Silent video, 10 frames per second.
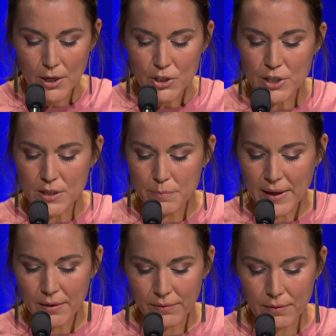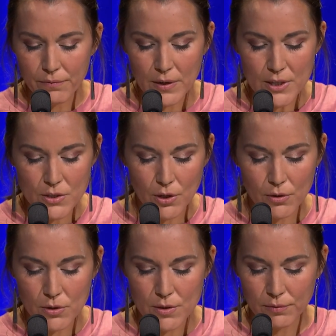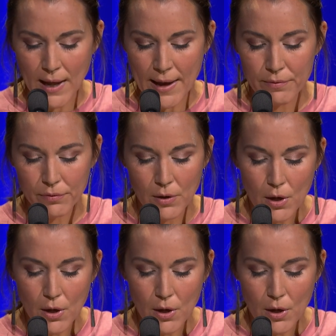She is made of infinite circles of life,